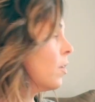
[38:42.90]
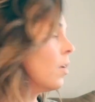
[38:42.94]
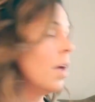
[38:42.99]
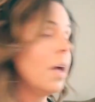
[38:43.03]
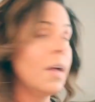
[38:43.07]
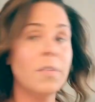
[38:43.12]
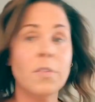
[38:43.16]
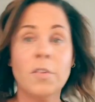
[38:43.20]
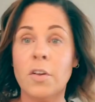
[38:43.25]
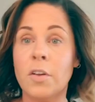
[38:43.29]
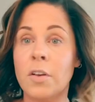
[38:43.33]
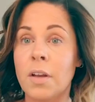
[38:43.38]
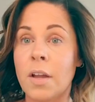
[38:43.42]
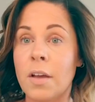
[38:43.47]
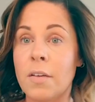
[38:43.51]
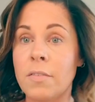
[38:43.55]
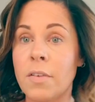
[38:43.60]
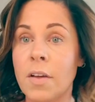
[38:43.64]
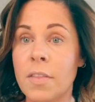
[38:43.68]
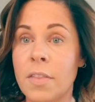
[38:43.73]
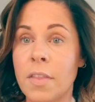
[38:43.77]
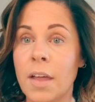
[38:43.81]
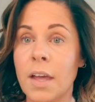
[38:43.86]
That's good
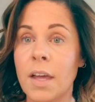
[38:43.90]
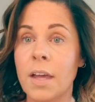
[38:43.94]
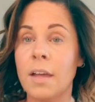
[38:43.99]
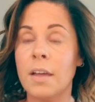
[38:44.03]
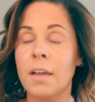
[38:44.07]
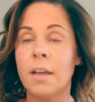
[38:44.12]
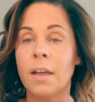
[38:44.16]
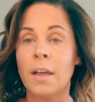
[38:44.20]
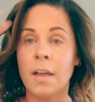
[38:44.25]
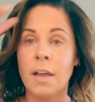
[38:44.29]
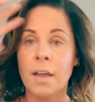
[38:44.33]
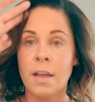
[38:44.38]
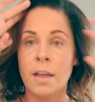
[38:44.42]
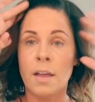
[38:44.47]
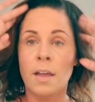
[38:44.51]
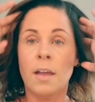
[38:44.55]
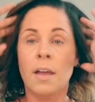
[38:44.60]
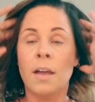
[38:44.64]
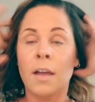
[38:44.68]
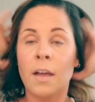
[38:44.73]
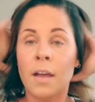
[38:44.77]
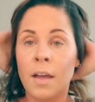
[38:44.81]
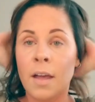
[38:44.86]
enough, I think.
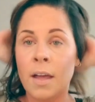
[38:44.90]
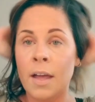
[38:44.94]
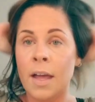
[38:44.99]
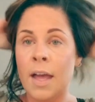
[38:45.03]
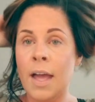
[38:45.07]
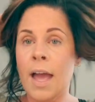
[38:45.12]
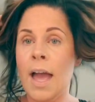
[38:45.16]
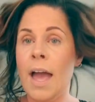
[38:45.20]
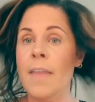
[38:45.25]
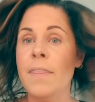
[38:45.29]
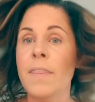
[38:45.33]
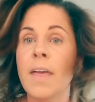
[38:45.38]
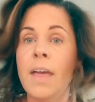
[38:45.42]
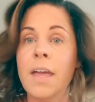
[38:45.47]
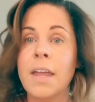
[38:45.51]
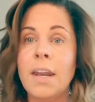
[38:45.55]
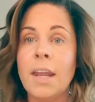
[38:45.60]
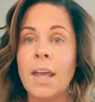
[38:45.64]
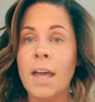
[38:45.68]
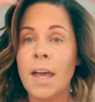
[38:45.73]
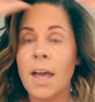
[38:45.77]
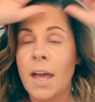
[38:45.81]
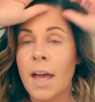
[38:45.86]
And
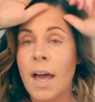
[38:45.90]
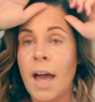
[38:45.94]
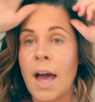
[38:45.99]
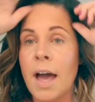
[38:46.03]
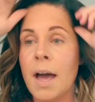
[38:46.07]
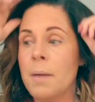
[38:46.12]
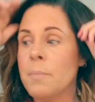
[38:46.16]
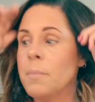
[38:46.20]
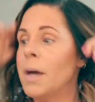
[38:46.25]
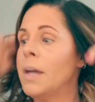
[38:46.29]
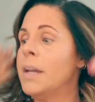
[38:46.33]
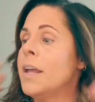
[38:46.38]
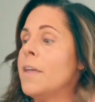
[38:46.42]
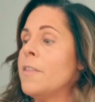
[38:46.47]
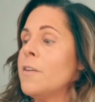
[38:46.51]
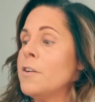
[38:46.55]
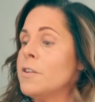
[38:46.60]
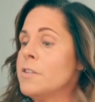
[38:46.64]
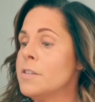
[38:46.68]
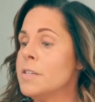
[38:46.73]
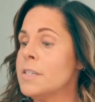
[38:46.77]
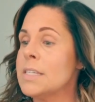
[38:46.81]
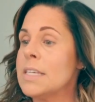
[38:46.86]
then um, another
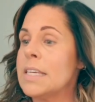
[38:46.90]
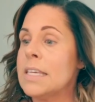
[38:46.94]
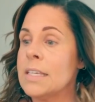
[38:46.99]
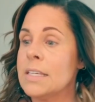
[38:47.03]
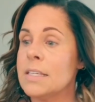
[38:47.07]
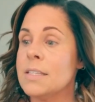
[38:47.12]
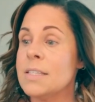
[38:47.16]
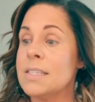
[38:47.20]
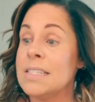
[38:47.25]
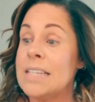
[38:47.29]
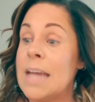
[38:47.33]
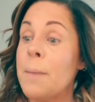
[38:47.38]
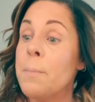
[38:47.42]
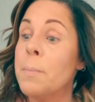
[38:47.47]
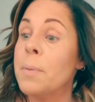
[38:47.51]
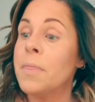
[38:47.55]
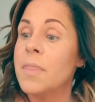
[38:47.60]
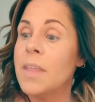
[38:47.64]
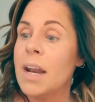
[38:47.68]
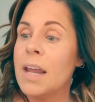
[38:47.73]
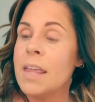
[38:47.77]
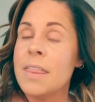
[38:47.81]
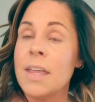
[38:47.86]
s step
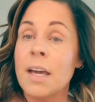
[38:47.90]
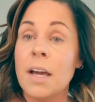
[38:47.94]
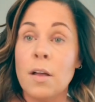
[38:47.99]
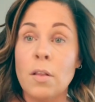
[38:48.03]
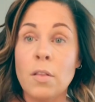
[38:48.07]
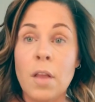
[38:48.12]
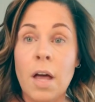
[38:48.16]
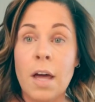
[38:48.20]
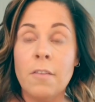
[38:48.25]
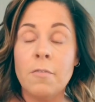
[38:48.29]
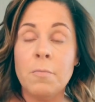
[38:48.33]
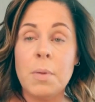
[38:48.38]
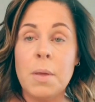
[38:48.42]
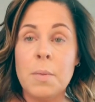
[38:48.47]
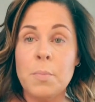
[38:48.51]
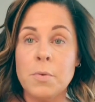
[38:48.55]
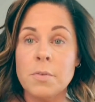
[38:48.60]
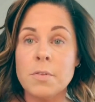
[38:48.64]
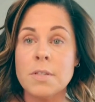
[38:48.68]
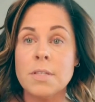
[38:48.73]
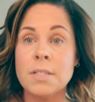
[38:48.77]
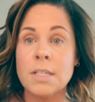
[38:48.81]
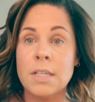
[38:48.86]
that I think a lot of
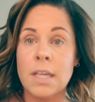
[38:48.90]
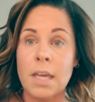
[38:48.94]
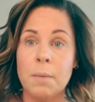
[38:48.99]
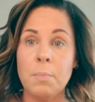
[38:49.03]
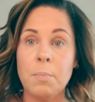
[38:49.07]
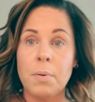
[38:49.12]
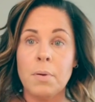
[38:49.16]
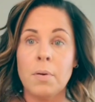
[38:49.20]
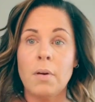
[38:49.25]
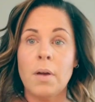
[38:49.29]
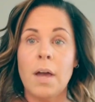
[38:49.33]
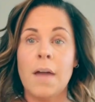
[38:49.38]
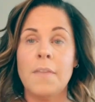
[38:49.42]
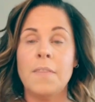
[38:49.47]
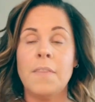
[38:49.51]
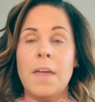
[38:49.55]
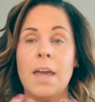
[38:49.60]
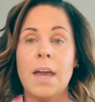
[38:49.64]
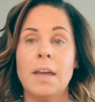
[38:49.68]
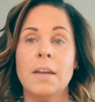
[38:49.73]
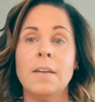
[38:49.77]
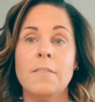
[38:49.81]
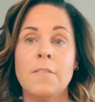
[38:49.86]
people skip at
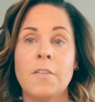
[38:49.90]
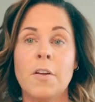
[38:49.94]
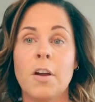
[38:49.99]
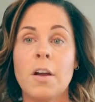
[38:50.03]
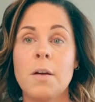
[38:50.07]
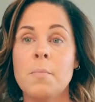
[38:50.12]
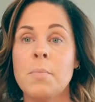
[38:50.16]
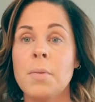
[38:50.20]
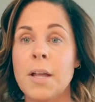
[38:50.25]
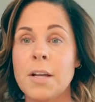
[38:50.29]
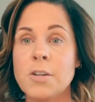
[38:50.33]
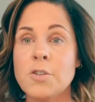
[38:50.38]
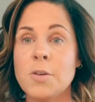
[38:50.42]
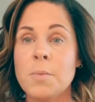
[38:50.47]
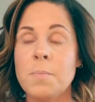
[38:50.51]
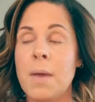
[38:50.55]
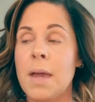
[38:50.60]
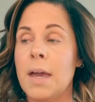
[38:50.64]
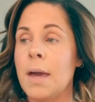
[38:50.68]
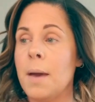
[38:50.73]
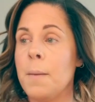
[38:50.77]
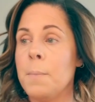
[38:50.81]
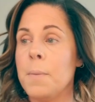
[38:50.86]
the end of their complexion
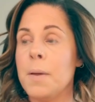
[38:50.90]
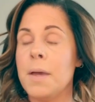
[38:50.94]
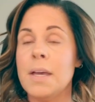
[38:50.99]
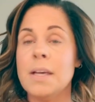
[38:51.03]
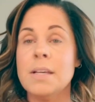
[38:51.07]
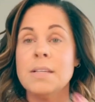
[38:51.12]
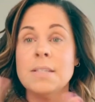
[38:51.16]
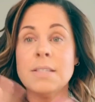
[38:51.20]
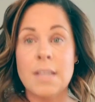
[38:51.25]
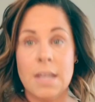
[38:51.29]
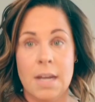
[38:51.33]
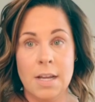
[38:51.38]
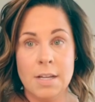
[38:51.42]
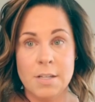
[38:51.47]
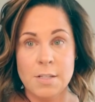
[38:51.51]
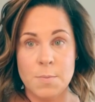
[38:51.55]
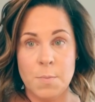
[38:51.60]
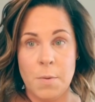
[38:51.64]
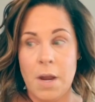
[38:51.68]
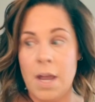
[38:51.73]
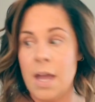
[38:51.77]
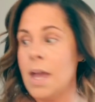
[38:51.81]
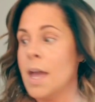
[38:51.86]
makeup is setting
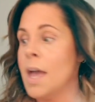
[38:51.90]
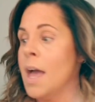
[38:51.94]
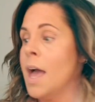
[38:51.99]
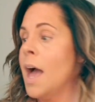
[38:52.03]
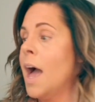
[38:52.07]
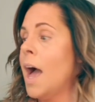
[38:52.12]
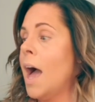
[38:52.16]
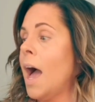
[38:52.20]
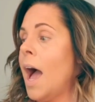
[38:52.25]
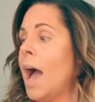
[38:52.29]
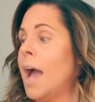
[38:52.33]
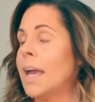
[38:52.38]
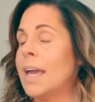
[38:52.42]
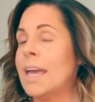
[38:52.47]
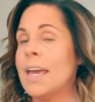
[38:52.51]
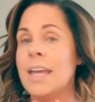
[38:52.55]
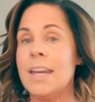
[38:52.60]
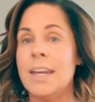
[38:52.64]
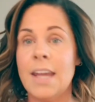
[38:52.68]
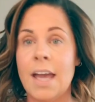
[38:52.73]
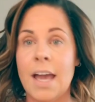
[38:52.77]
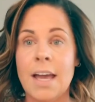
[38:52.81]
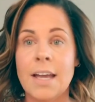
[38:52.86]
spray. I
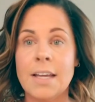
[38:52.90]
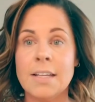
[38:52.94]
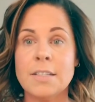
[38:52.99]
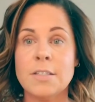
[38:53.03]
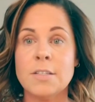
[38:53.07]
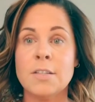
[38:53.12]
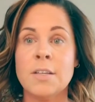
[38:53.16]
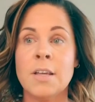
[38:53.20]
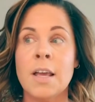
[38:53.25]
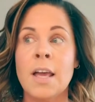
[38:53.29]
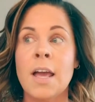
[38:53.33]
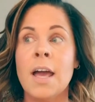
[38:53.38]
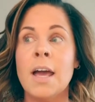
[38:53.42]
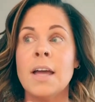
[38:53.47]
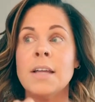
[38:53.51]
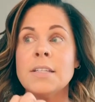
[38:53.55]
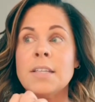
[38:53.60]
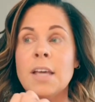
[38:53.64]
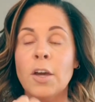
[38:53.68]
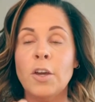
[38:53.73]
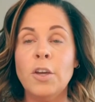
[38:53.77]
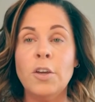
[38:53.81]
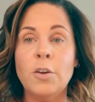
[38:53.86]
cannot
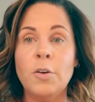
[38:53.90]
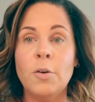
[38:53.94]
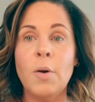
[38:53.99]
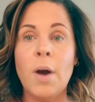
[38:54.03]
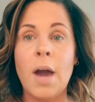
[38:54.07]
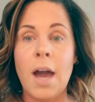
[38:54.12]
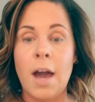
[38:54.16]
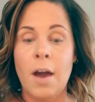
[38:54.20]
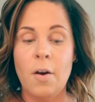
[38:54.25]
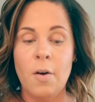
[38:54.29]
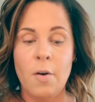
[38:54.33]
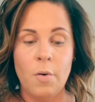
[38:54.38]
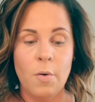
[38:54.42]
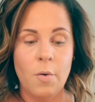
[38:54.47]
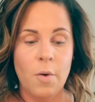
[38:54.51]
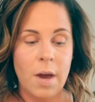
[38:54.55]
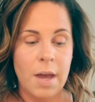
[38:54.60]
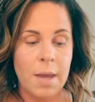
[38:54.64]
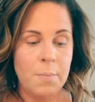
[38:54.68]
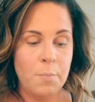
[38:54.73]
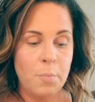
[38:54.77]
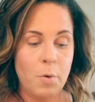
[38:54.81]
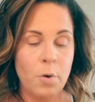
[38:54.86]
tell you how
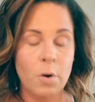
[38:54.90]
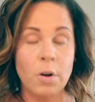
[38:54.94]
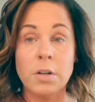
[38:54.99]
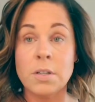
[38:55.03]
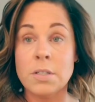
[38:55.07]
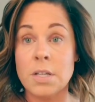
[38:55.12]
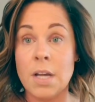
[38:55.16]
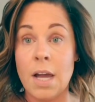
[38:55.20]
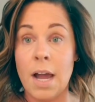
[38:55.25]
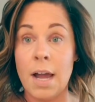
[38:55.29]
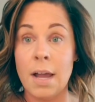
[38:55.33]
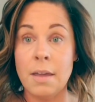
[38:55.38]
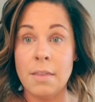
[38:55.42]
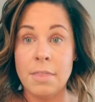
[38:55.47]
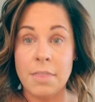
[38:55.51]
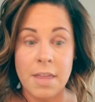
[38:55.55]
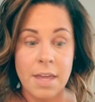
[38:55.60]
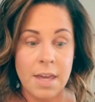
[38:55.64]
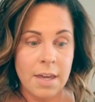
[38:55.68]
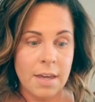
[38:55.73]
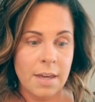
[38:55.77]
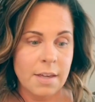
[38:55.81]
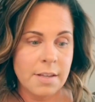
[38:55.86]
important I
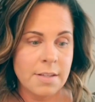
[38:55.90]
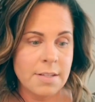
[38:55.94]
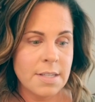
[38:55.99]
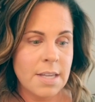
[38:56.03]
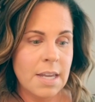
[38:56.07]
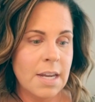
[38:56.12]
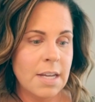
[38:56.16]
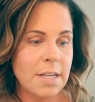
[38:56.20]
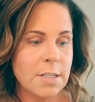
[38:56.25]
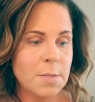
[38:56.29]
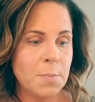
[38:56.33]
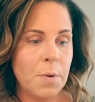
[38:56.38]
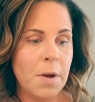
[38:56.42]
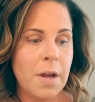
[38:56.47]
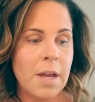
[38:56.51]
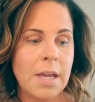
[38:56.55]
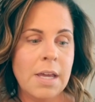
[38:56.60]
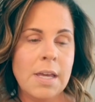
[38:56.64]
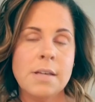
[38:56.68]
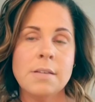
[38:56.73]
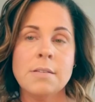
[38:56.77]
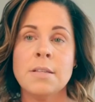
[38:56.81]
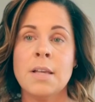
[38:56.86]
think setting
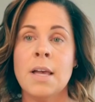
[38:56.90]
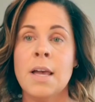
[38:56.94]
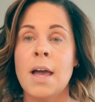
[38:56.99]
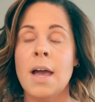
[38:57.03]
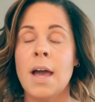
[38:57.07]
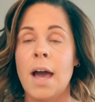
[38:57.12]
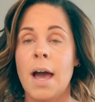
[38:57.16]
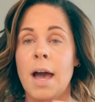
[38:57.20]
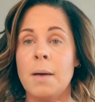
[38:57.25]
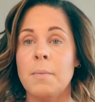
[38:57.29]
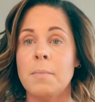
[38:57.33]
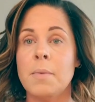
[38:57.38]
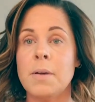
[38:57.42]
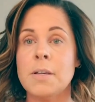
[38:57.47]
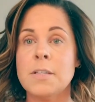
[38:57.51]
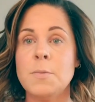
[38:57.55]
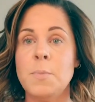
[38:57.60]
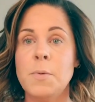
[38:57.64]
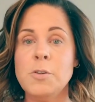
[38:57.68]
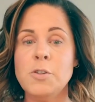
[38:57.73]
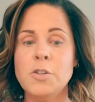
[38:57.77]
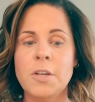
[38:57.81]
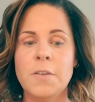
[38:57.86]
spray is, um,
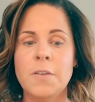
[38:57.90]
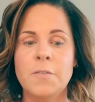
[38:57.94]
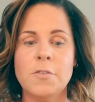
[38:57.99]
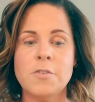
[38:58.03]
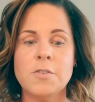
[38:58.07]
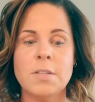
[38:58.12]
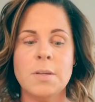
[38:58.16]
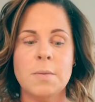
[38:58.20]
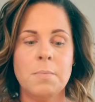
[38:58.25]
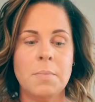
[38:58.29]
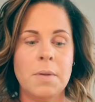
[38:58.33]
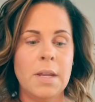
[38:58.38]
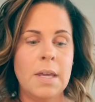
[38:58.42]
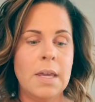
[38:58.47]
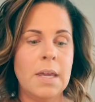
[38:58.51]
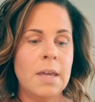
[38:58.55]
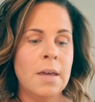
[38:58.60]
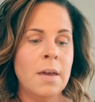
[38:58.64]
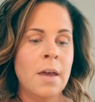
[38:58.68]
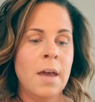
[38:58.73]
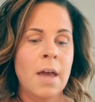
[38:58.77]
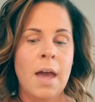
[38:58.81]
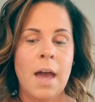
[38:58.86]
especially for
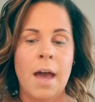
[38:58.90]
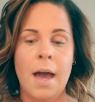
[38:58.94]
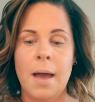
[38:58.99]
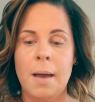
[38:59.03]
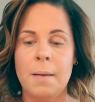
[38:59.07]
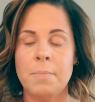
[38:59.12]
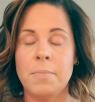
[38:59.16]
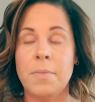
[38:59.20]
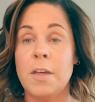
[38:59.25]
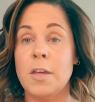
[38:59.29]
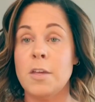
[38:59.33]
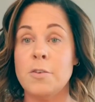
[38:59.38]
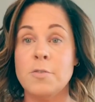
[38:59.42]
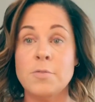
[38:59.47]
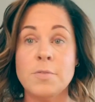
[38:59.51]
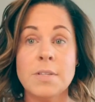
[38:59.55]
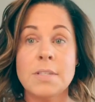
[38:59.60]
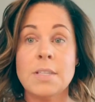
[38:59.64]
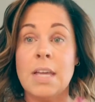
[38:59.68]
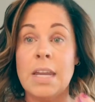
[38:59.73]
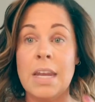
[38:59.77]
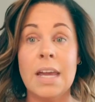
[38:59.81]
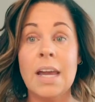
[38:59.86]
somebody um, that
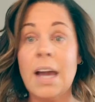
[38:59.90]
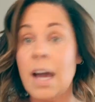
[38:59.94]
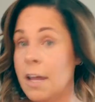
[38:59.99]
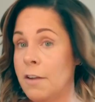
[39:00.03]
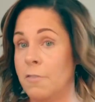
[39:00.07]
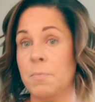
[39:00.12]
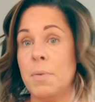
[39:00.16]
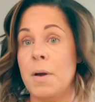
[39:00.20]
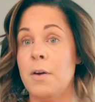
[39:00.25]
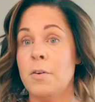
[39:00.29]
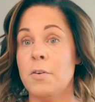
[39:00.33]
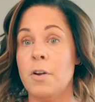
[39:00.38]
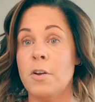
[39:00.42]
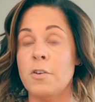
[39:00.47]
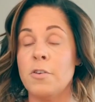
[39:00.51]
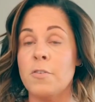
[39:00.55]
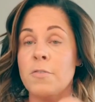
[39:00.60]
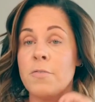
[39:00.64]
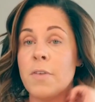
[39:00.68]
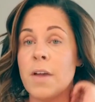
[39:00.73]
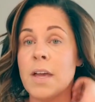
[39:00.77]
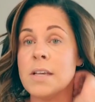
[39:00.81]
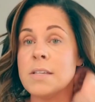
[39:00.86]
uses any kind of powder on your
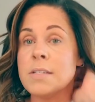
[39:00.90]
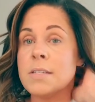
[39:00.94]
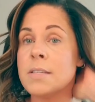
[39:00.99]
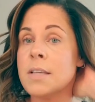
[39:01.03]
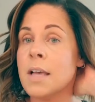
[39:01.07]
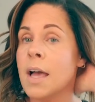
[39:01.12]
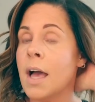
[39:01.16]
face